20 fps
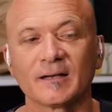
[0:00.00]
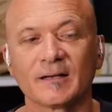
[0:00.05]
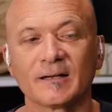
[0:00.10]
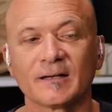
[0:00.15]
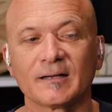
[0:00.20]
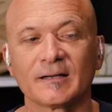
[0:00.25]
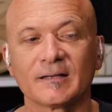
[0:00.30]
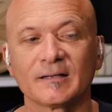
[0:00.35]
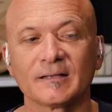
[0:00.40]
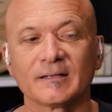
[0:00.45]

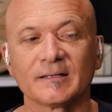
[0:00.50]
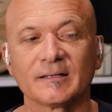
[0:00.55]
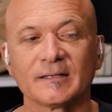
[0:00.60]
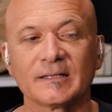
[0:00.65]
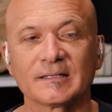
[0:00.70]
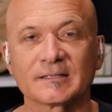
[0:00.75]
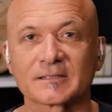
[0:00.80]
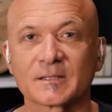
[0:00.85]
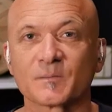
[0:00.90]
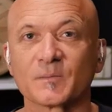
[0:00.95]
uh,
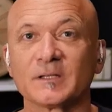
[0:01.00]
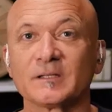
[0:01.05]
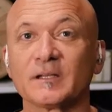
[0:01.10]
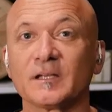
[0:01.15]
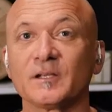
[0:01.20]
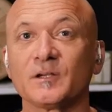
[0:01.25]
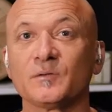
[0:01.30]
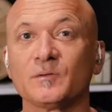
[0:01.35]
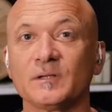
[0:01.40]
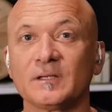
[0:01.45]
is something
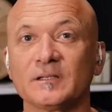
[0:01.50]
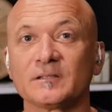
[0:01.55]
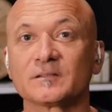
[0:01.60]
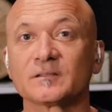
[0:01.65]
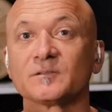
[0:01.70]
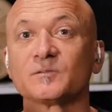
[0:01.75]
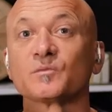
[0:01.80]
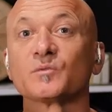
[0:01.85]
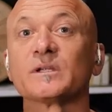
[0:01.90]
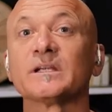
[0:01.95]
that you
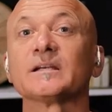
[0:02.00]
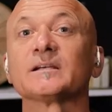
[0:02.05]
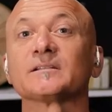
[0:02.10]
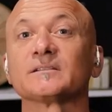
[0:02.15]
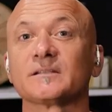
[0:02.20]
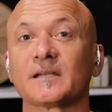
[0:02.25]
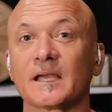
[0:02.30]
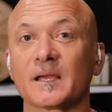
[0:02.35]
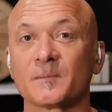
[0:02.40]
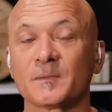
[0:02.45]
need to
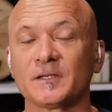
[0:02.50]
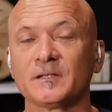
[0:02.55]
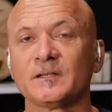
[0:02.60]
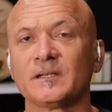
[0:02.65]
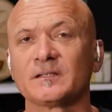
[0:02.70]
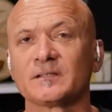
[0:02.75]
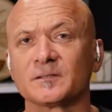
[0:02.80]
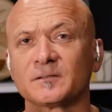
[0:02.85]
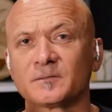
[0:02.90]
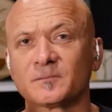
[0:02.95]
re-examine. You
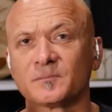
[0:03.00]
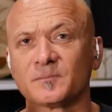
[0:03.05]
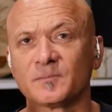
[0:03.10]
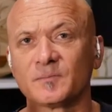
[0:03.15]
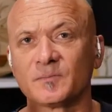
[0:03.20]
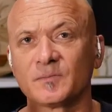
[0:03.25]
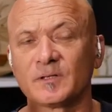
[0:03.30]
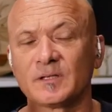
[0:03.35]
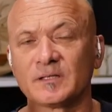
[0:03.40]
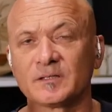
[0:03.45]
need to
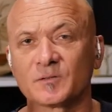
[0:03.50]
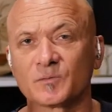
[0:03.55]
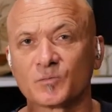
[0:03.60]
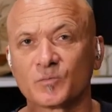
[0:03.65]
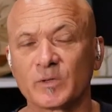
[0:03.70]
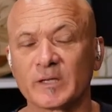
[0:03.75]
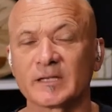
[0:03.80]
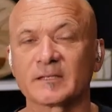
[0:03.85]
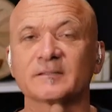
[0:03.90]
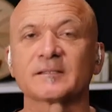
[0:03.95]
you need to
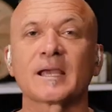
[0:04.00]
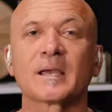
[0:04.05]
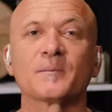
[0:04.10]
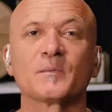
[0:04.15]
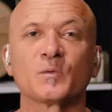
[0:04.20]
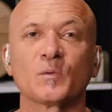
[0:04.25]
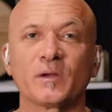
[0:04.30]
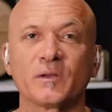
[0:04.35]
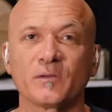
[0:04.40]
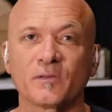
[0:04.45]

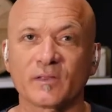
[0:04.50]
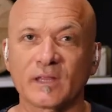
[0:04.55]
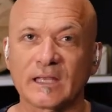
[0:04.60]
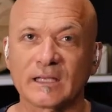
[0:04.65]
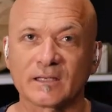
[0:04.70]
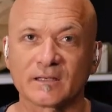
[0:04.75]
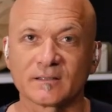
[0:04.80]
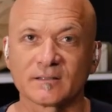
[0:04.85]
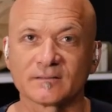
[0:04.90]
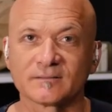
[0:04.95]
re-examine what you
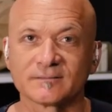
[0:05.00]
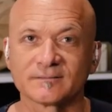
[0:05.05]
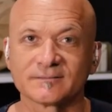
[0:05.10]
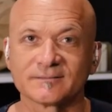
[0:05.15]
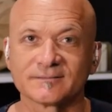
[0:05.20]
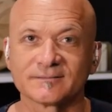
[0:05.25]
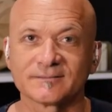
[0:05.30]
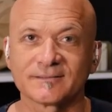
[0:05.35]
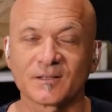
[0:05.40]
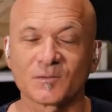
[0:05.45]
think
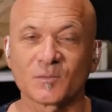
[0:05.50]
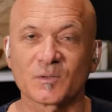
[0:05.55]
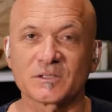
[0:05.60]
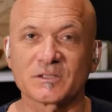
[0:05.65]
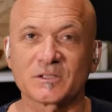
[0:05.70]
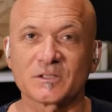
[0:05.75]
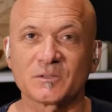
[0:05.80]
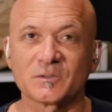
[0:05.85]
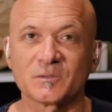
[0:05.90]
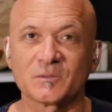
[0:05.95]
and
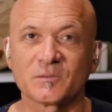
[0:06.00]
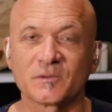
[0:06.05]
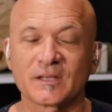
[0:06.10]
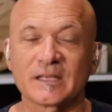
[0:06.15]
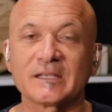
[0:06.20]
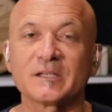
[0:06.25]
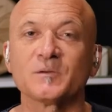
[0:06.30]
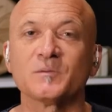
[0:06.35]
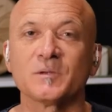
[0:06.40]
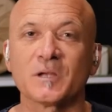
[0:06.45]
what you
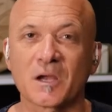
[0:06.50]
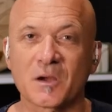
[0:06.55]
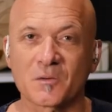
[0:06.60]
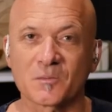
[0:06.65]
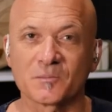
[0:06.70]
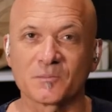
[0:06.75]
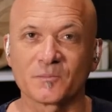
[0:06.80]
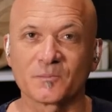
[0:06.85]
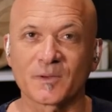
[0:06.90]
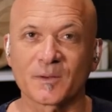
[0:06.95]
think you
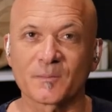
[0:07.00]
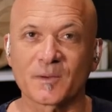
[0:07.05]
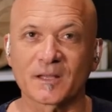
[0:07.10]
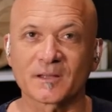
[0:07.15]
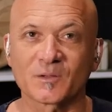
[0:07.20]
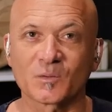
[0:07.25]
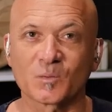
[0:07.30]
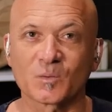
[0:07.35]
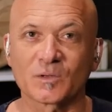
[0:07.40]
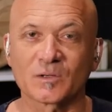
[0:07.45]
know
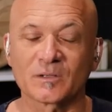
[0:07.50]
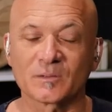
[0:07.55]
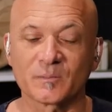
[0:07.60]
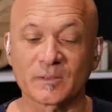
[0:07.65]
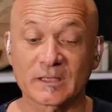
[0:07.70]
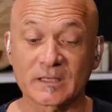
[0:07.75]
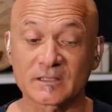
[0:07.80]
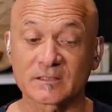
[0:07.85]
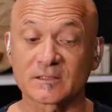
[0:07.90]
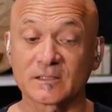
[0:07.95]
about the
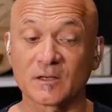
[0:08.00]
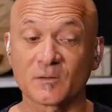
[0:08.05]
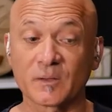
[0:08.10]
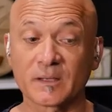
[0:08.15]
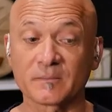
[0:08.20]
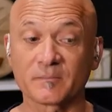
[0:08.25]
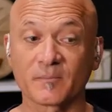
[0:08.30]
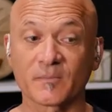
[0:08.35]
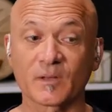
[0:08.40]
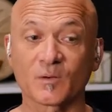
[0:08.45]
world. Because you know
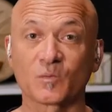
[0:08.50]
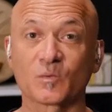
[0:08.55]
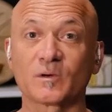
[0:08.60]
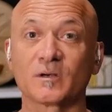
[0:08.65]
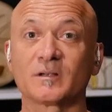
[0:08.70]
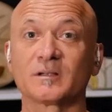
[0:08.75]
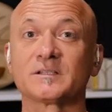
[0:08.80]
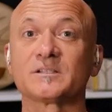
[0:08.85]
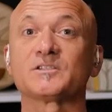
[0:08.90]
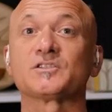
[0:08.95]
what? The
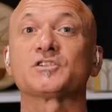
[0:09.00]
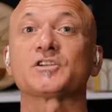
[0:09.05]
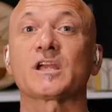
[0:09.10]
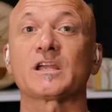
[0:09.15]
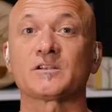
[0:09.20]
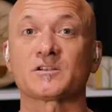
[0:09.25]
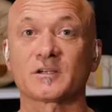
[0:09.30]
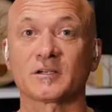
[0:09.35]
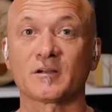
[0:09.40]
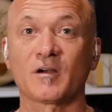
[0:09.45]
world is
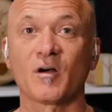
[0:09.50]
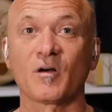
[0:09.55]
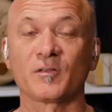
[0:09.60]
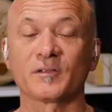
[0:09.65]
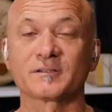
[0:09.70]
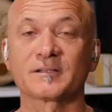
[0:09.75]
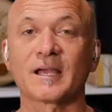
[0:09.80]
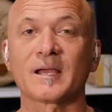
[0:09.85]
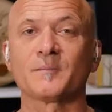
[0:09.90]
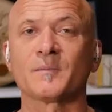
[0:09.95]
changing
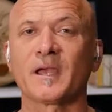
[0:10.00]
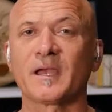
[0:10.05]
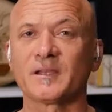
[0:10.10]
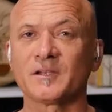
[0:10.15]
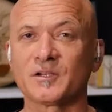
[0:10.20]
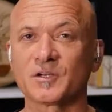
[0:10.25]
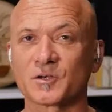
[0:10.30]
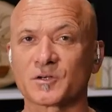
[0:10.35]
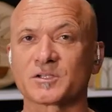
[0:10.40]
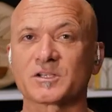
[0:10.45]
all the time,
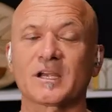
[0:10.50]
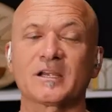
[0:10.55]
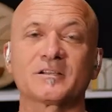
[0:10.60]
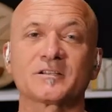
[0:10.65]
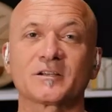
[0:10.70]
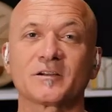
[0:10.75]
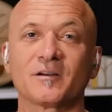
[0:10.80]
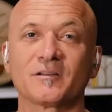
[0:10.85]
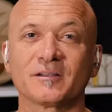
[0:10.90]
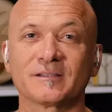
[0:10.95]
and you're
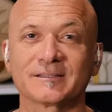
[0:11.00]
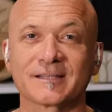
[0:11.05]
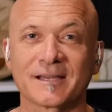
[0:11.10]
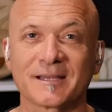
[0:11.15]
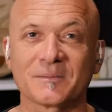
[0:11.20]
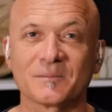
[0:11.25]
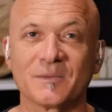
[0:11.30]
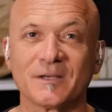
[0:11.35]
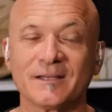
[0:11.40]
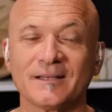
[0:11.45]
changing all the
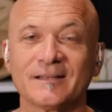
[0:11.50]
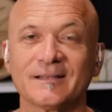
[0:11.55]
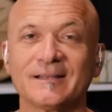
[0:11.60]
time.